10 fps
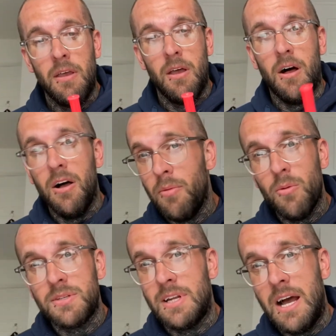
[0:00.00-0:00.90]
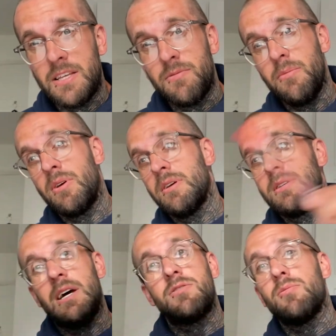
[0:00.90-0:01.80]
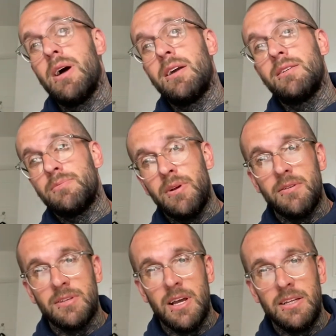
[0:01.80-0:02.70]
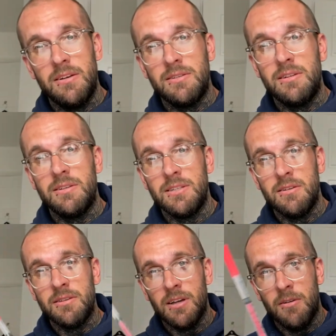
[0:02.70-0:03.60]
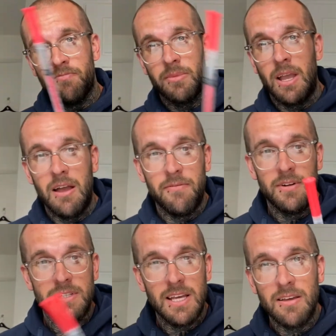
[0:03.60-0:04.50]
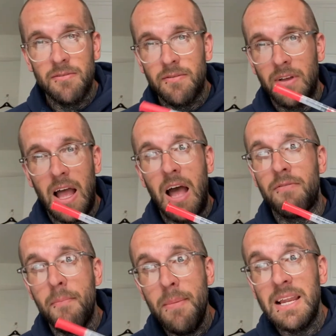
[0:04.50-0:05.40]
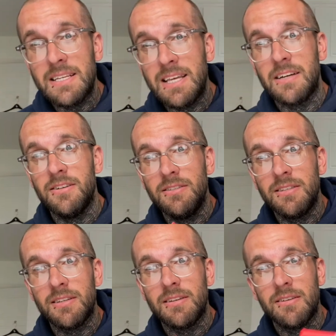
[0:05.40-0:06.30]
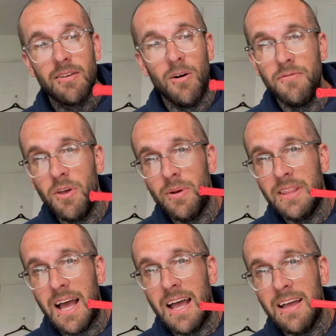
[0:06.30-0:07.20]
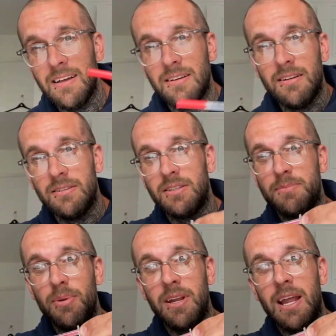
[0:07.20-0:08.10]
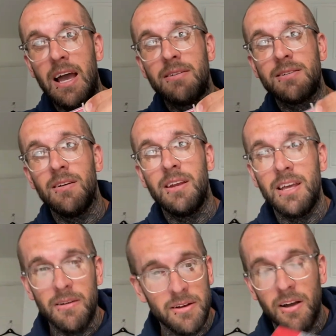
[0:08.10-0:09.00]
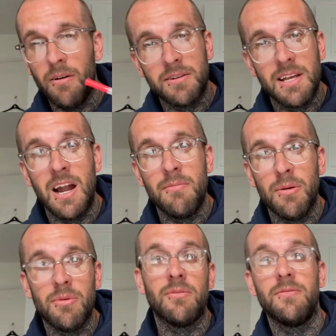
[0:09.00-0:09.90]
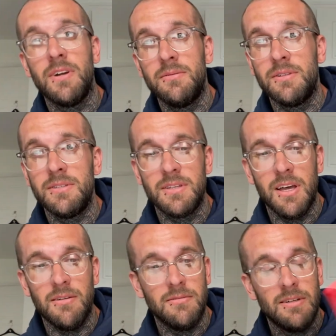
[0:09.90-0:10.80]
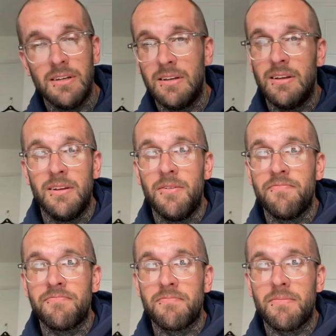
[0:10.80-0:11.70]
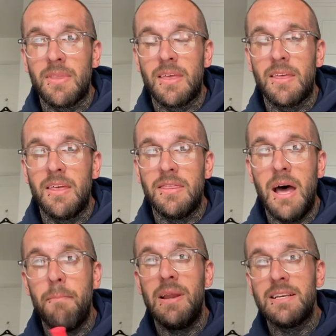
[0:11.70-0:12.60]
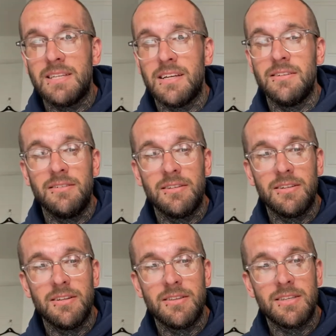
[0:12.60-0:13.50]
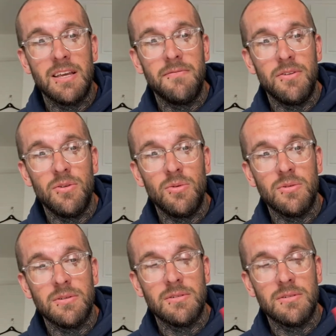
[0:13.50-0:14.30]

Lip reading: I'm always gonna aspirate because of that traumatic experience I had years and years and years ago. And for the sake of half a millisecond of doing that, just pulling that out slightly and going, oh, there's an air bubble. Fine, I'm good to go. That millisecond could save you.